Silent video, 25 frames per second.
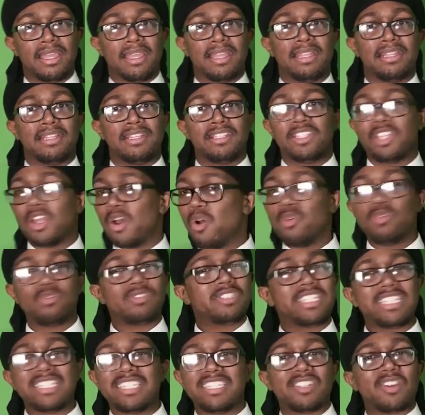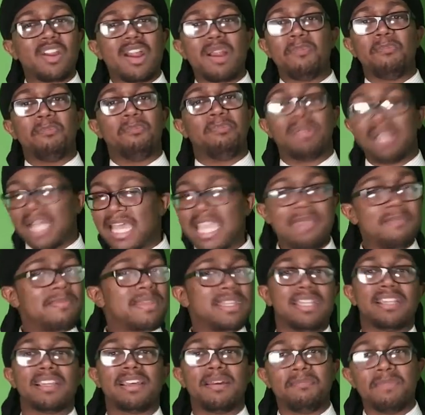Don't just start blaming the
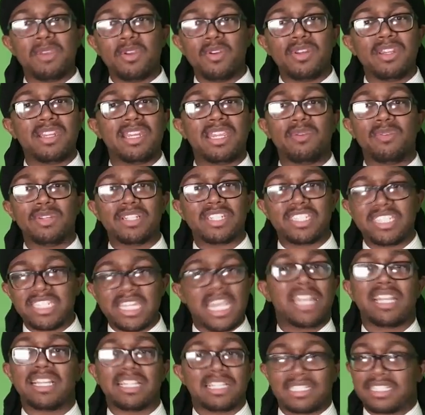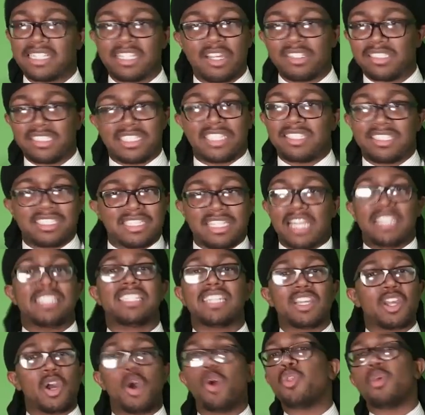community when shit just doesn't
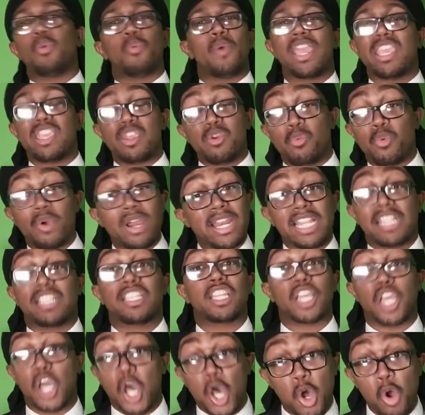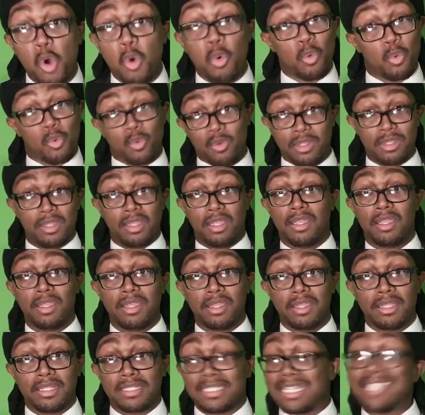go the way you want it to go.
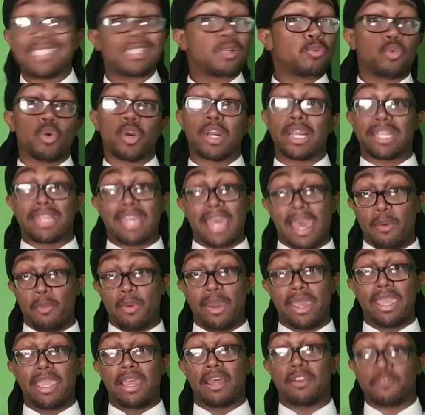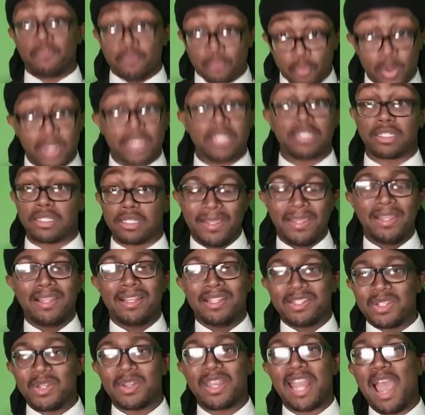Doesn't work that way, unfortunately. So
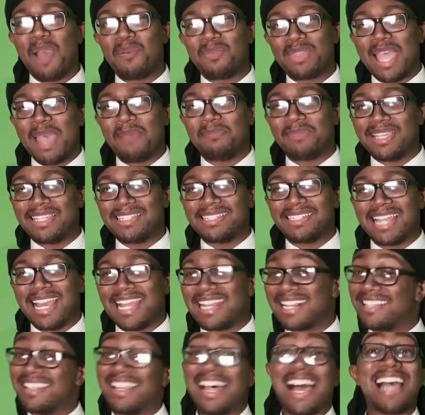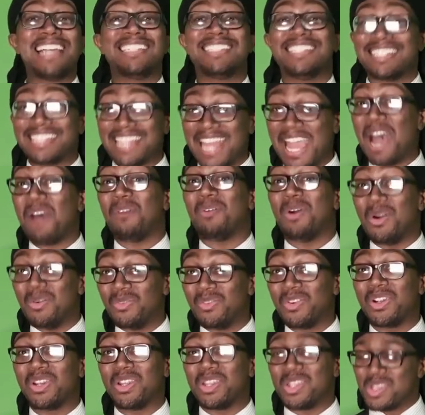now with that being said, class is now over.
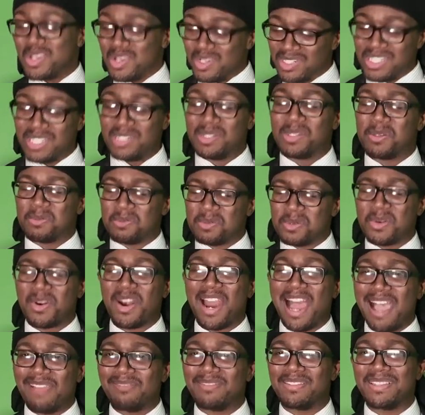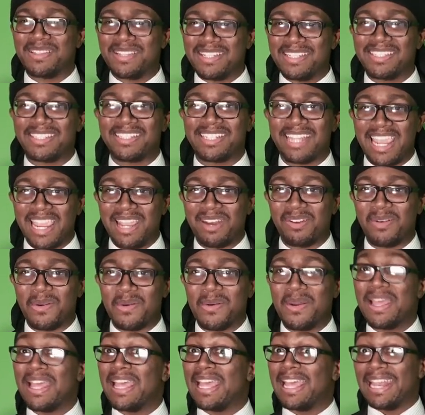You should subscribe to this channel.
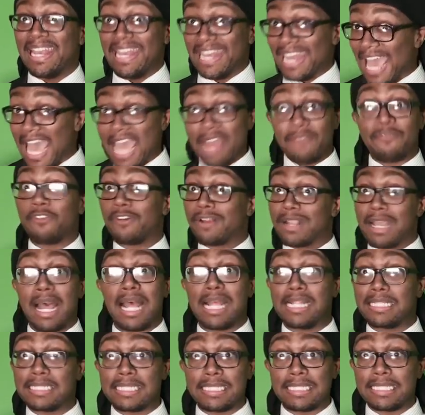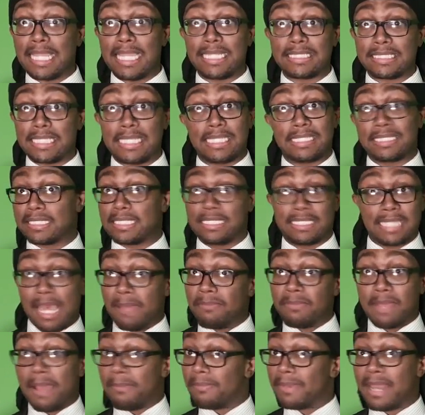Not for content like this, because I'm,
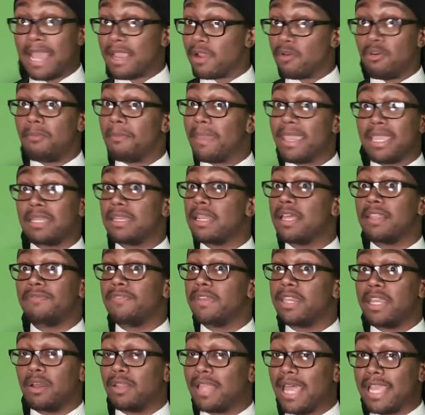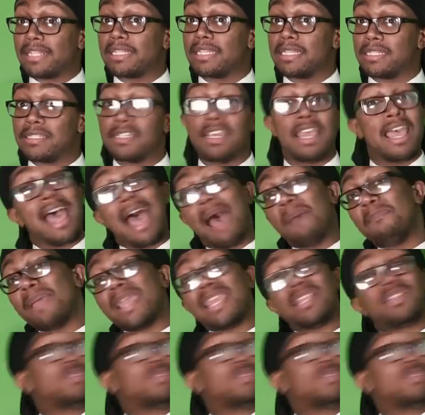I'm not going to make another video like this. I may do the